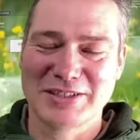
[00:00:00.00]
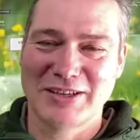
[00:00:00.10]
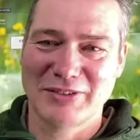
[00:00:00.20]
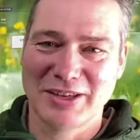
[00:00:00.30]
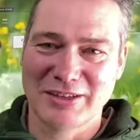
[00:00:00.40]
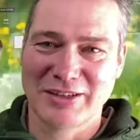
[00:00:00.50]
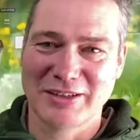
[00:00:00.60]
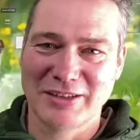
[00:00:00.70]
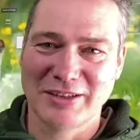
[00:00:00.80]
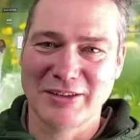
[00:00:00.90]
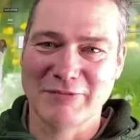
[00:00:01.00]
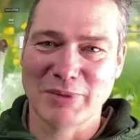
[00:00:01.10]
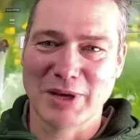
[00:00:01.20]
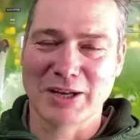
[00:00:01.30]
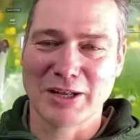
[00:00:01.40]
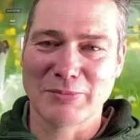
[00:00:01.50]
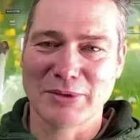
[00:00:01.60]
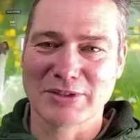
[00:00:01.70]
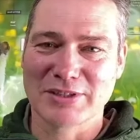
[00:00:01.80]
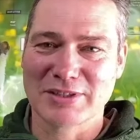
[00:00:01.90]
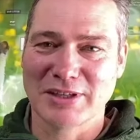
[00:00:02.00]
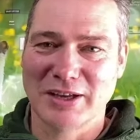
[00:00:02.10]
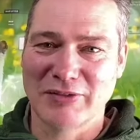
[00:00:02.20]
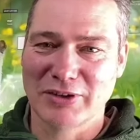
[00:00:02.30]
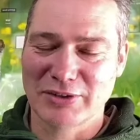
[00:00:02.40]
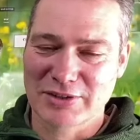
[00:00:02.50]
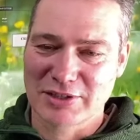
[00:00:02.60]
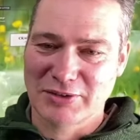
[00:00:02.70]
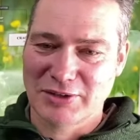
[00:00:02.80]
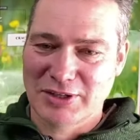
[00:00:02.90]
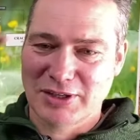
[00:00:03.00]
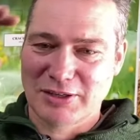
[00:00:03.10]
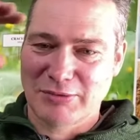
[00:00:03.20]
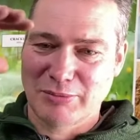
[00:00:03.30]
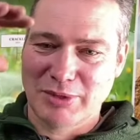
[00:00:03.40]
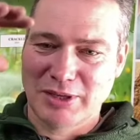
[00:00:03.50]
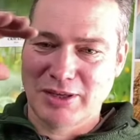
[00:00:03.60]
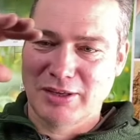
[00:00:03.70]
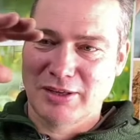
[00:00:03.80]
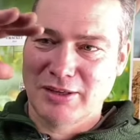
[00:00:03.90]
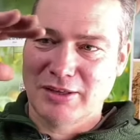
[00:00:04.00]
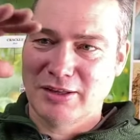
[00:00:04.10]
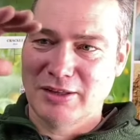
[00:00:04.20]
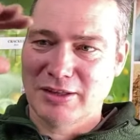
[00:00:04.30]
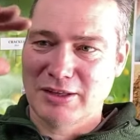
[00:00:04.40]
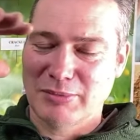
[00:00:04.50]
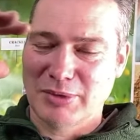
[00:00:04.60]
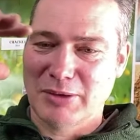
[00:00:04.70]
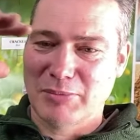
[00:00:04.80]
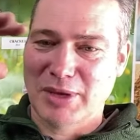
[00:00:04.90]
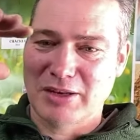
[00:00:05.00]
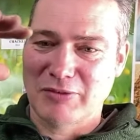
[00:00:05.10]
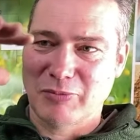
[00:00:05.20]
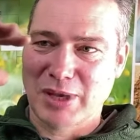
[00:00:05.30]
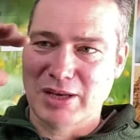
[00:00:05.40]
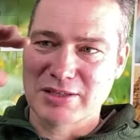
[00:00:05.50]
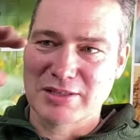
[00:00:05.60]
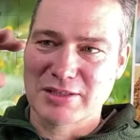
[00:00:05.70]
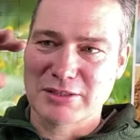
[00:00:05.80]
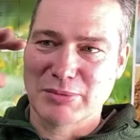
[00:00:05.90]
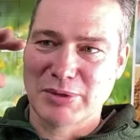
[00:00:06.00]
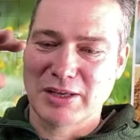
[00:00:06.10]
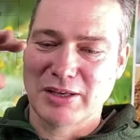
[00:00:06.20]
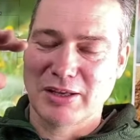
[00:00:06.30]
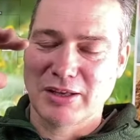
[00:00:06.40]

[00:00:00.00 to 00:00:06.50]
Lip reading: So I've had barn owl boxes that I've gone to, and they can be a bed of pellets this big,